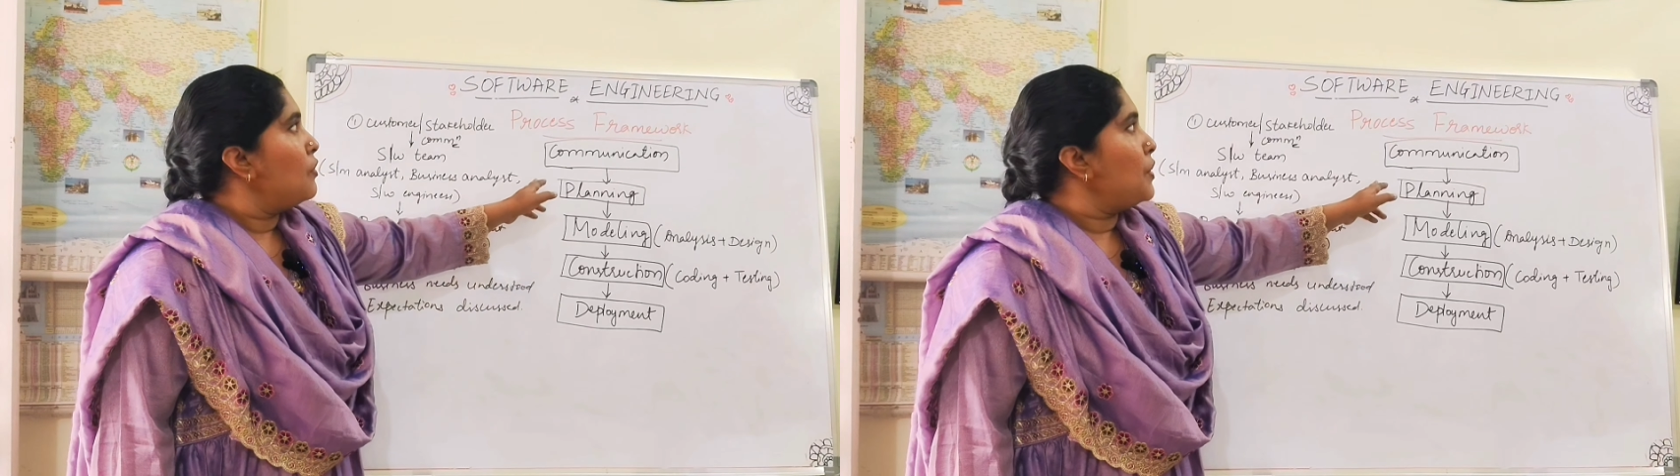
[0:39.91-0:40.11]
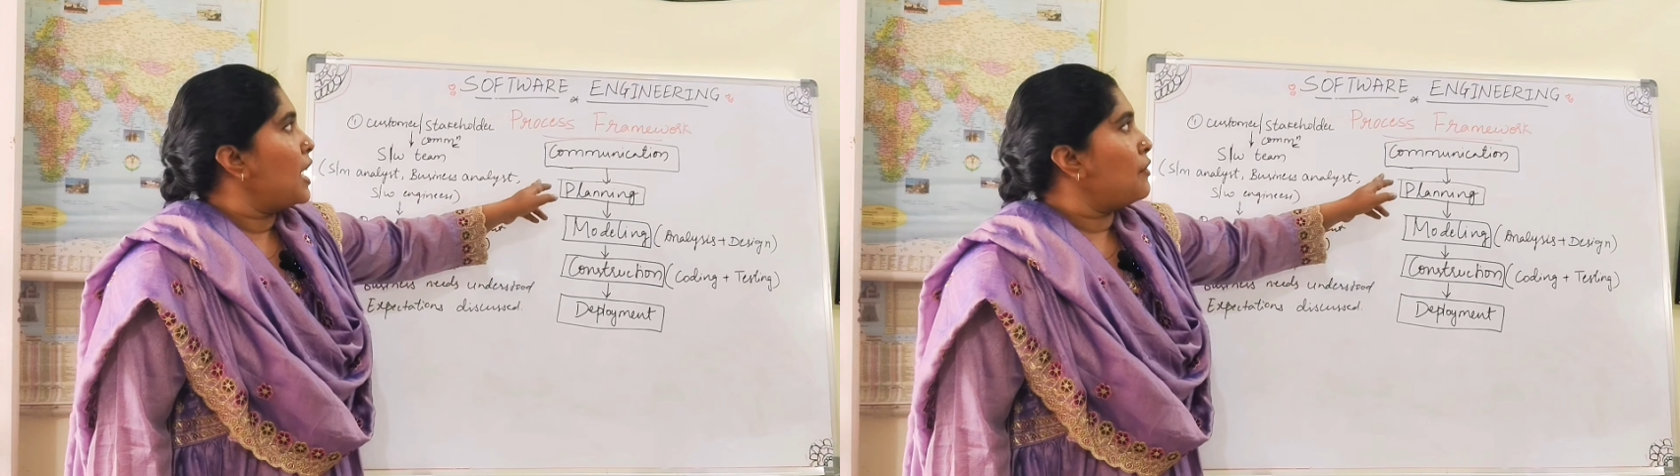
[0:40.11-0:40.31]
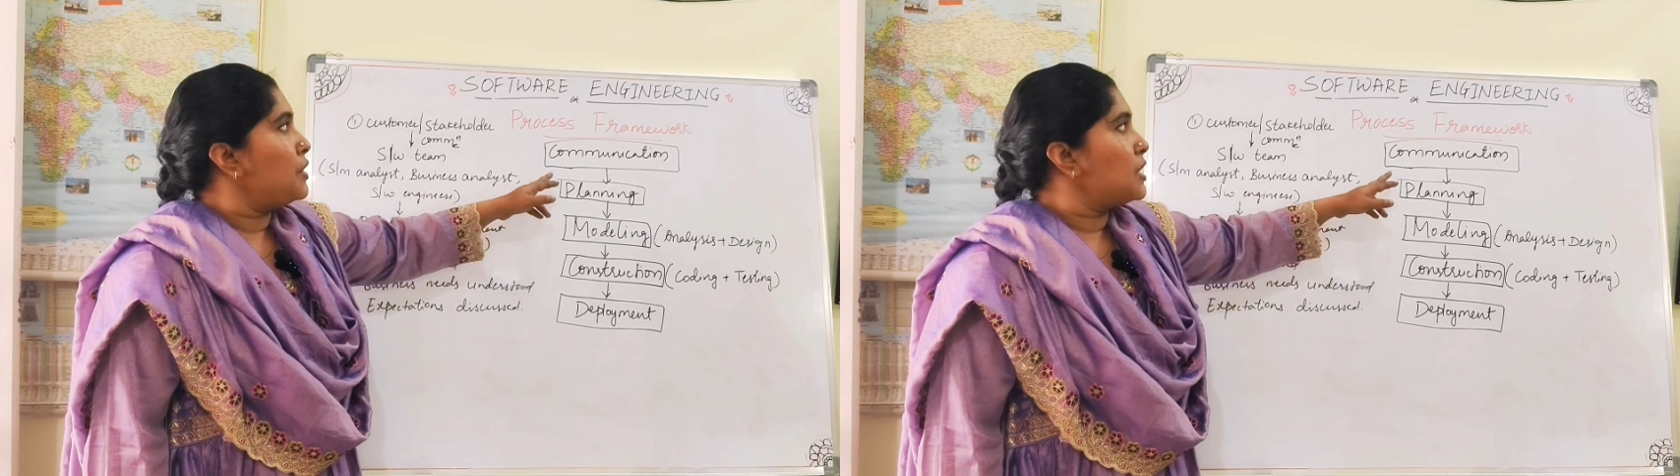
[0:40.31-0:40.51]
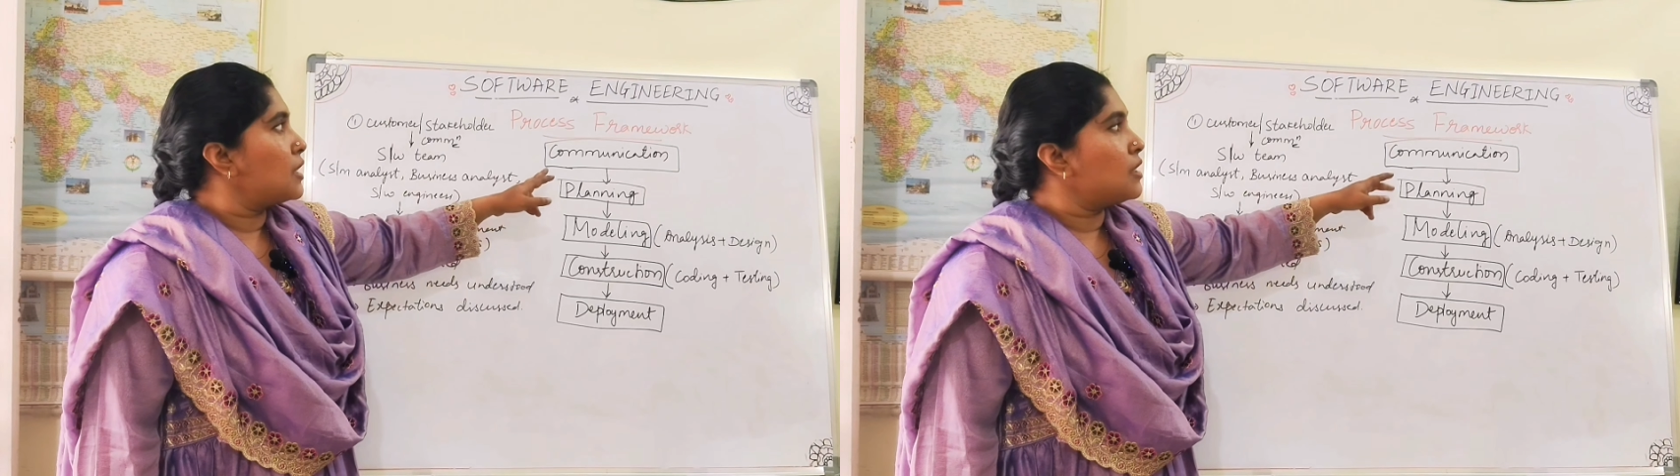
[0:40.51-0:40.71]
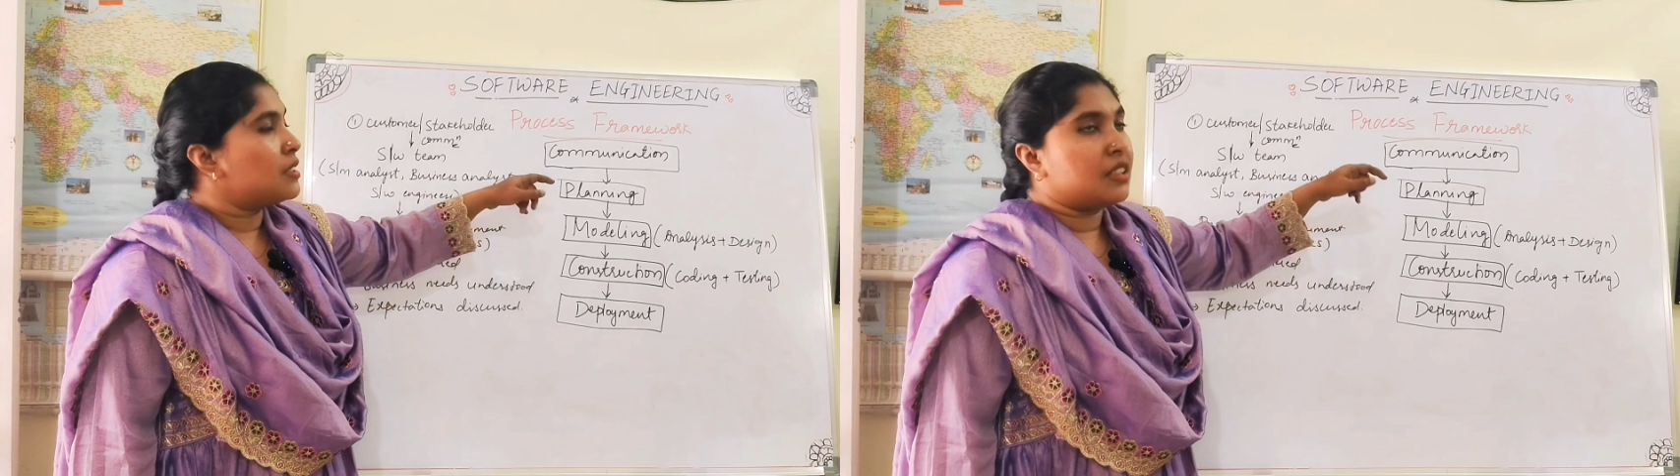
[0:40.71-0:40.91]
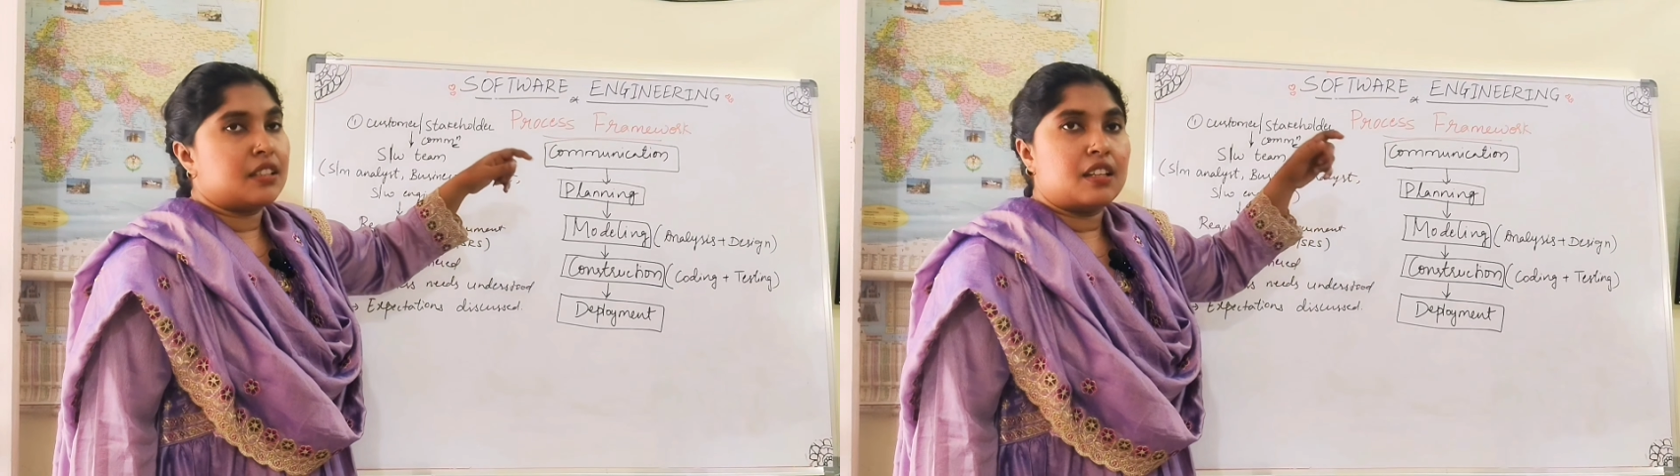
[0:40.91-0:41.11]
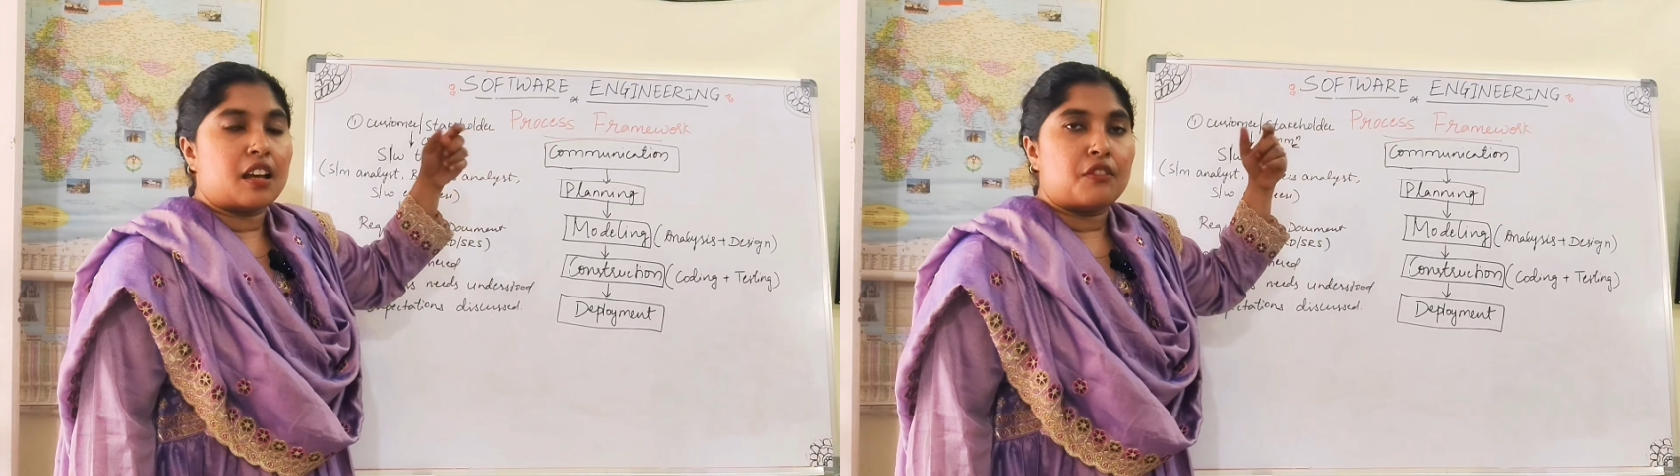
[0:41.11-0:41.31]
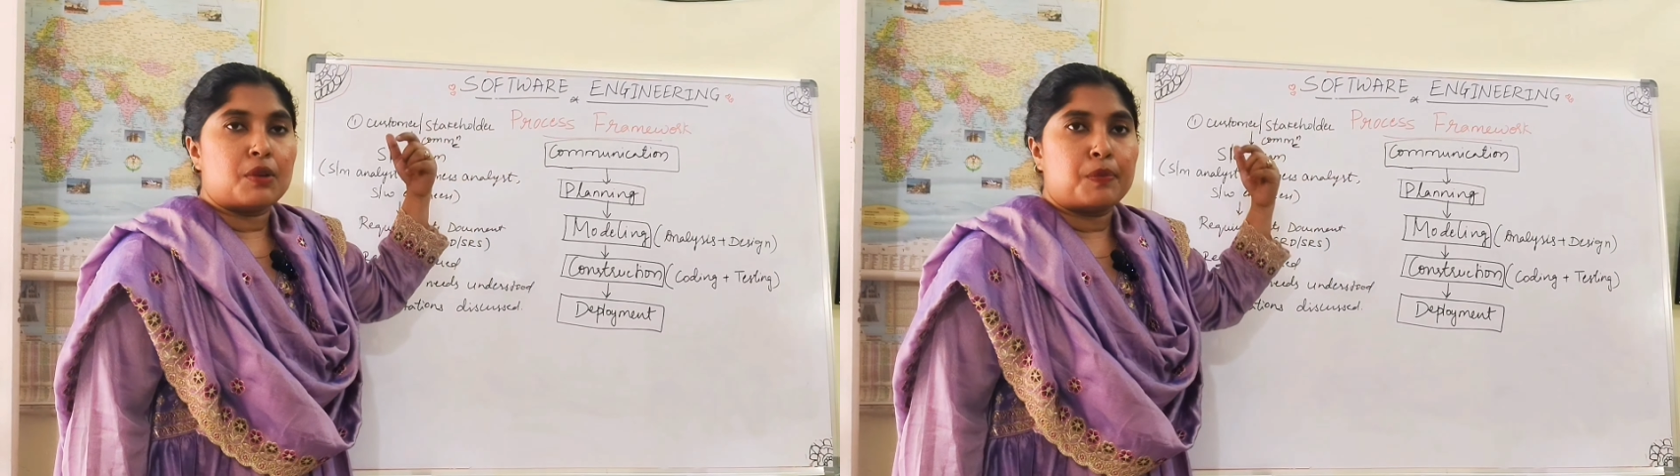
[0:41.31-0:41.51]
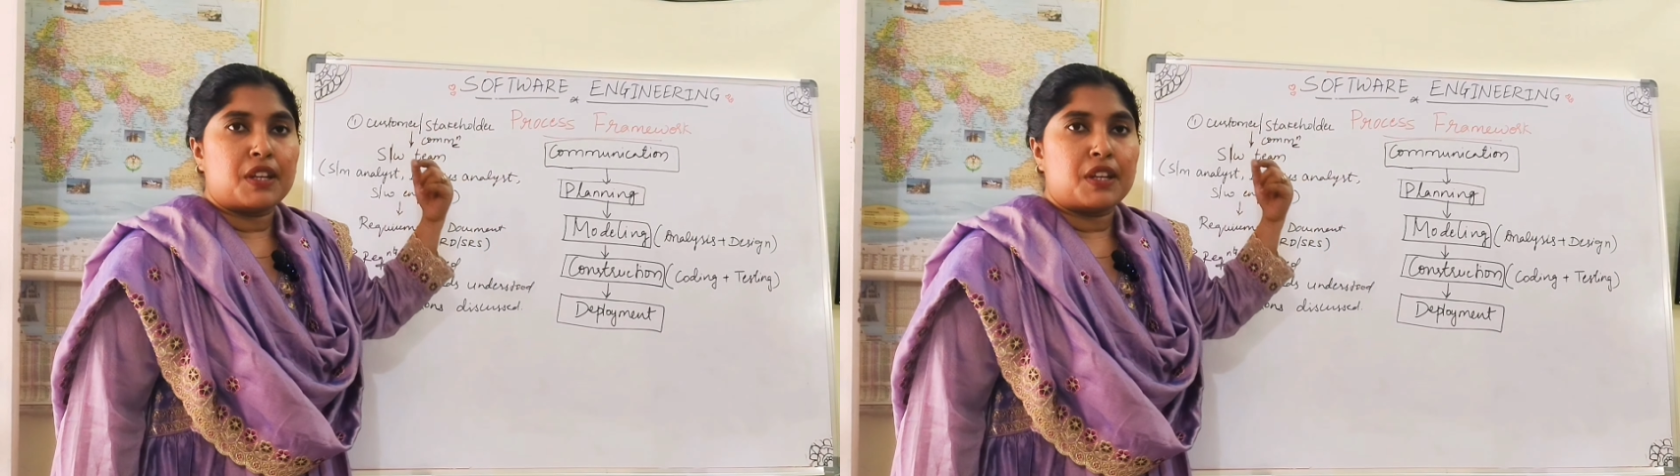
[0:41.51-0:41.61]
we have discussed in our